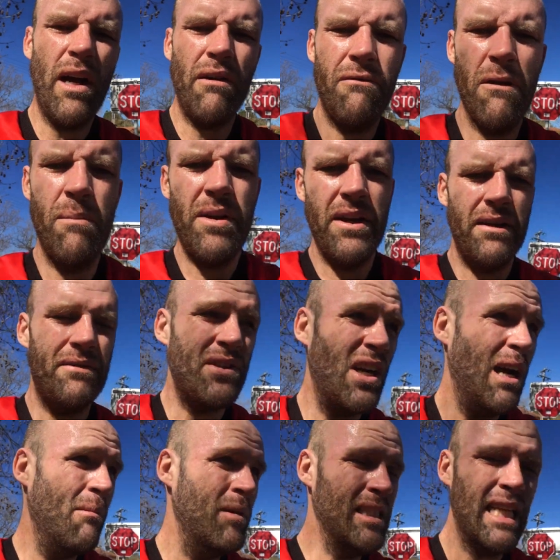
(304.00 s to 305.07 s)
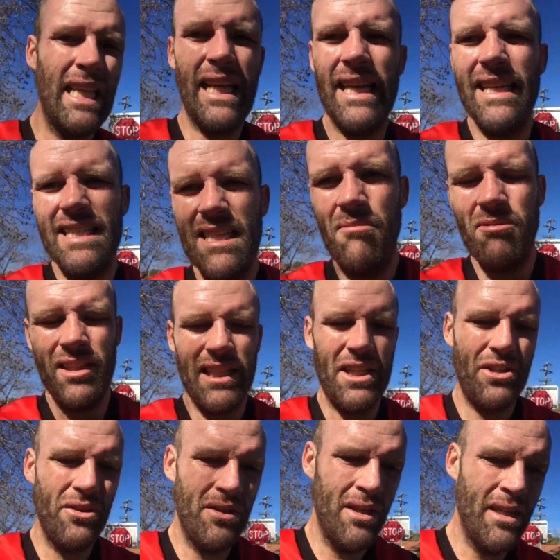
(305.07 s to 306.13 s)
well for a period of time and then they eat something they
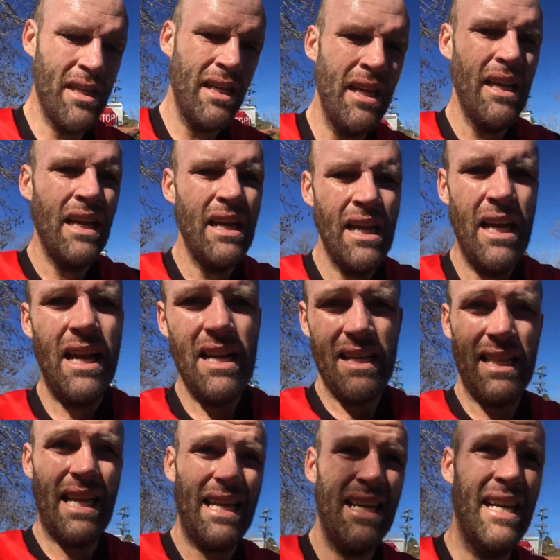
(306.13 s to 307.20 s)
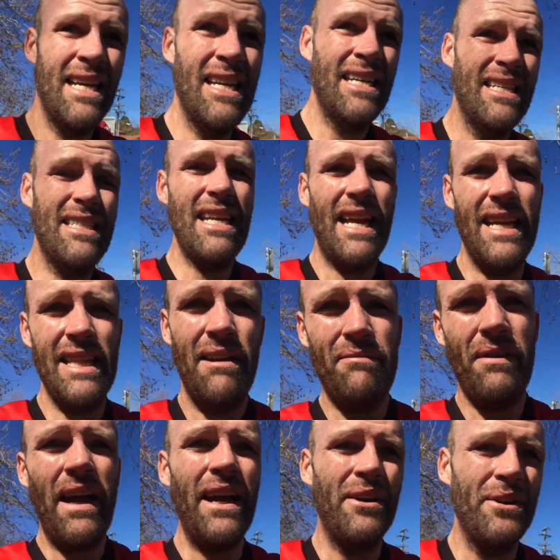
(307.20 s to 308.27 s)
shouldn't and they say they
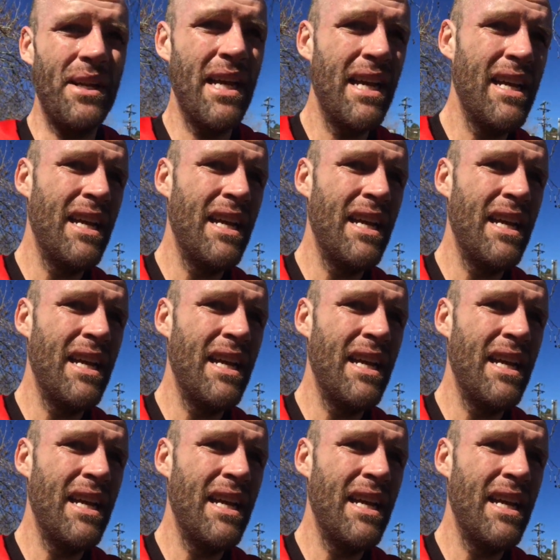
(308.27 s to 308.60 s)
failed,